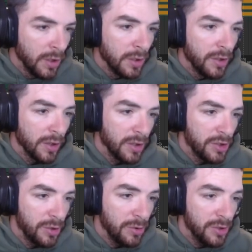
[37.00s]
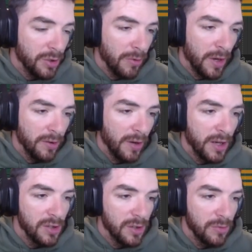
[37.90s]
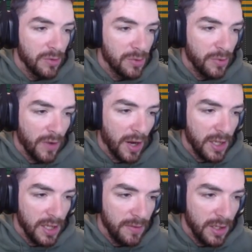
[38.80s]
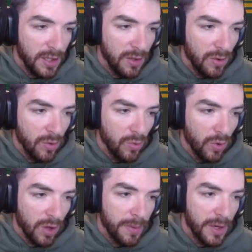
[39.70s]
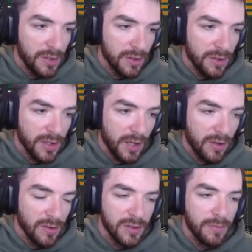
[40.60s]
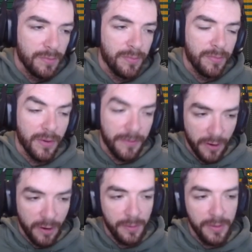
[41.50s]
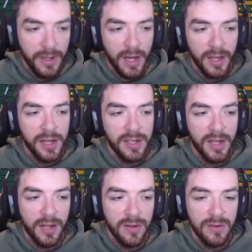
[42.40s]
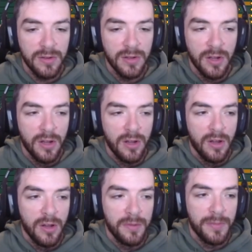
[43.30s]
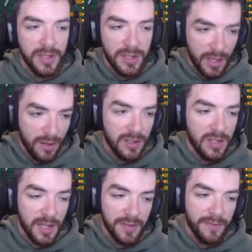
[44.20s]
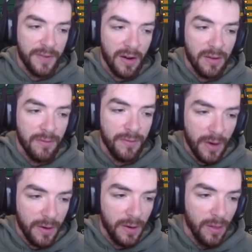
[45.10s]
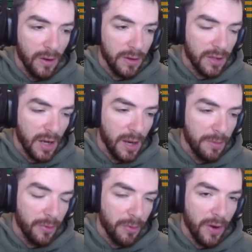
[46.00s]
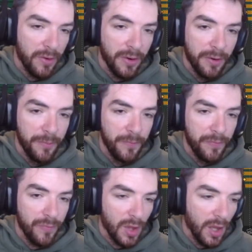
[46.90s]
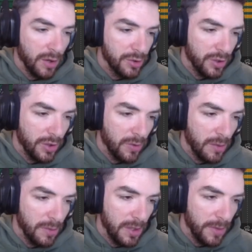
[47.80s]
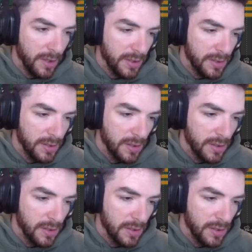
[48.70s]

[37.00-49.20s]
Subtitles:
You're going to choose your render engine, which we've got Eevee, Workbench, or Cycles. Preferably, I like Cycles, but Cycles takes a very, very long time to render, and I'll show you what I mean by this.